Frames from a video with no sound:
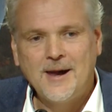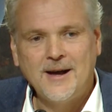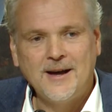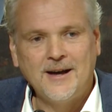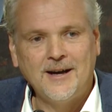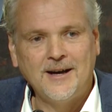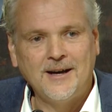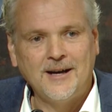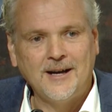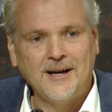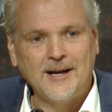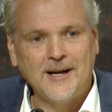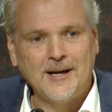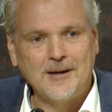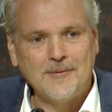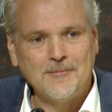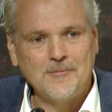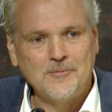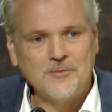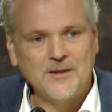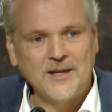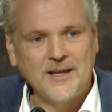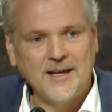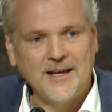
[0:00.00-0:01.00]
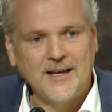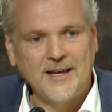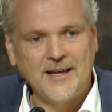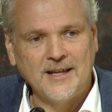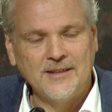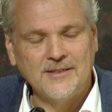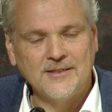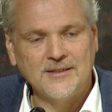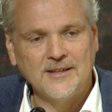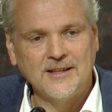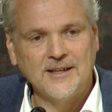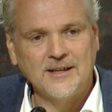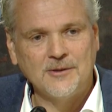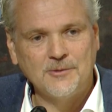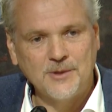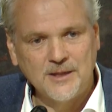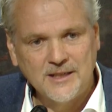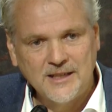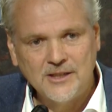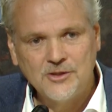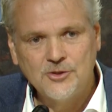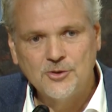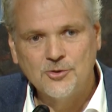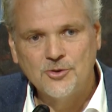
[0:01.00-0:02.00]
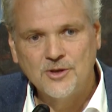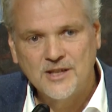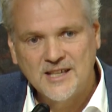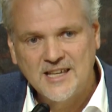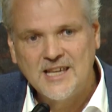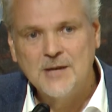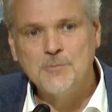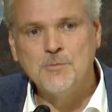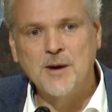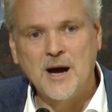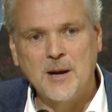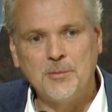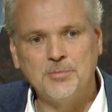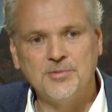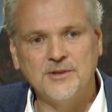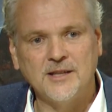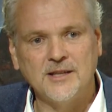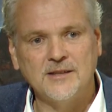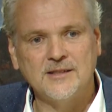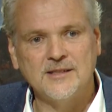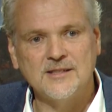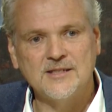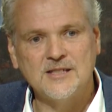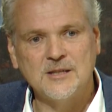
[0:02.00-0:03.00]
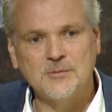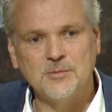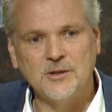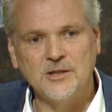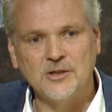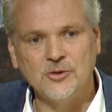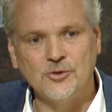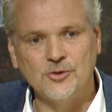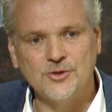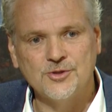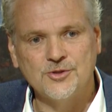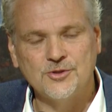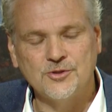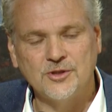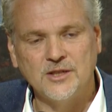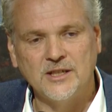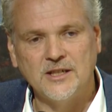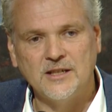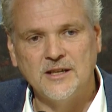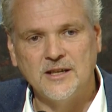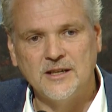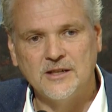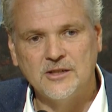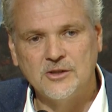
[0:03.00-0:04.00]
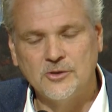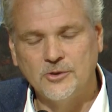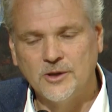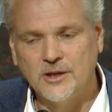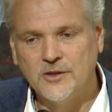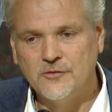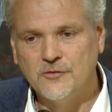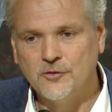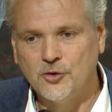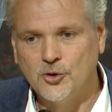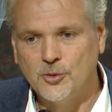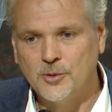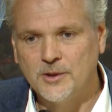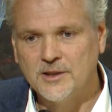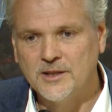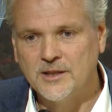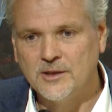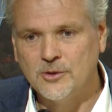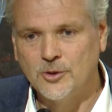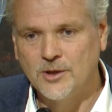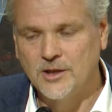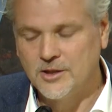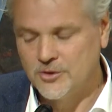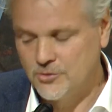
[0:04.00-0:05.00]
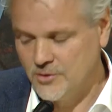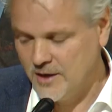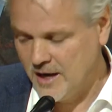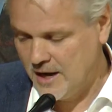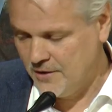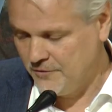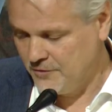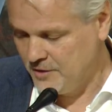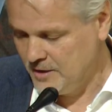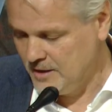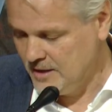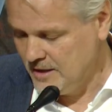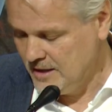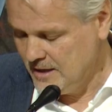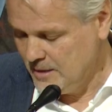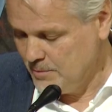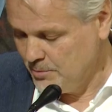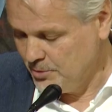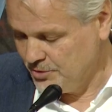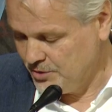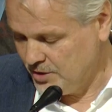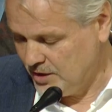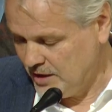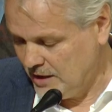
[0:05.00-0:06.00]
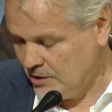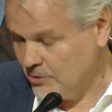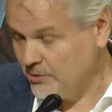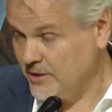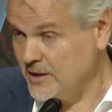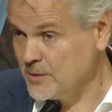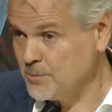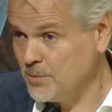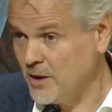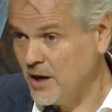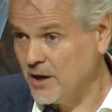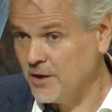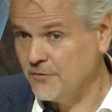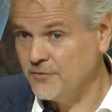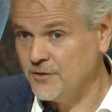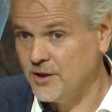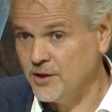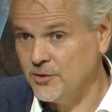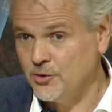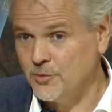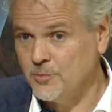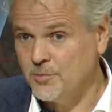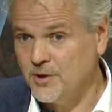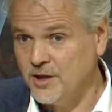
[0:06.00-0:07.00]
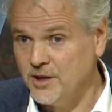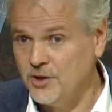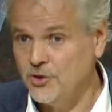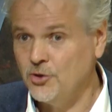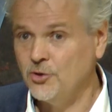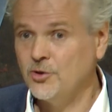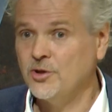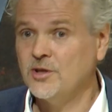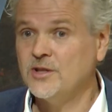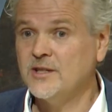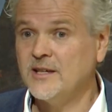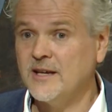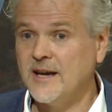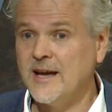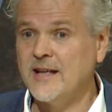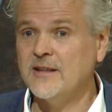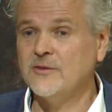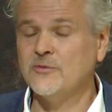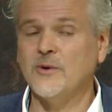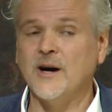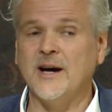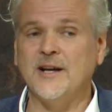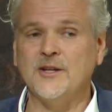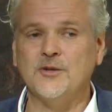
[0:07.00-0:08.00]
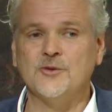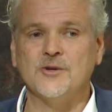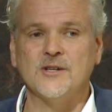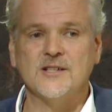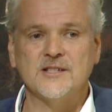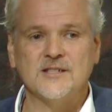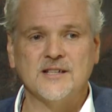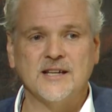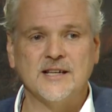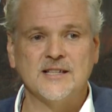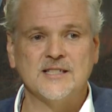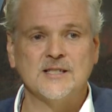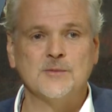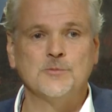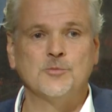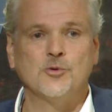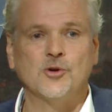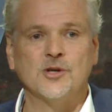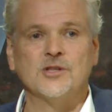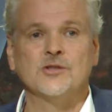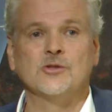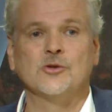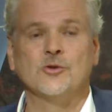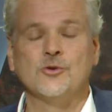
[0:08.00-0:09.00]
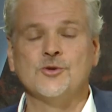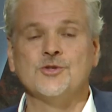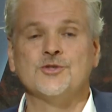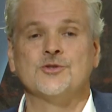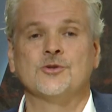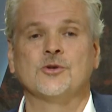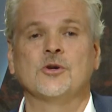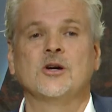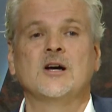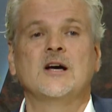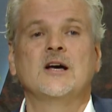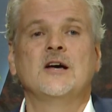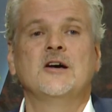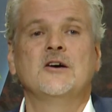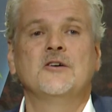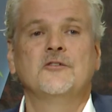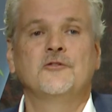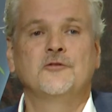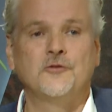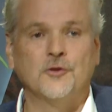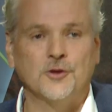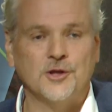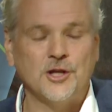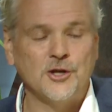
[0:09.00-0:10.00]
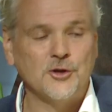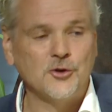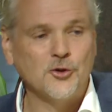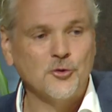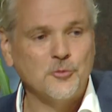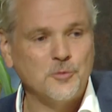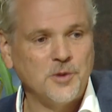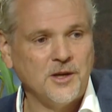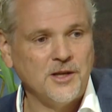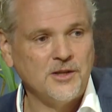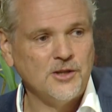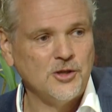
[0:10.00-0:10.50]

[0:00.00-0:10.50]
And we need to keep up that discipline also in going forward in order to have Montenegro as part of the European Union. And why do I say it's important also for the European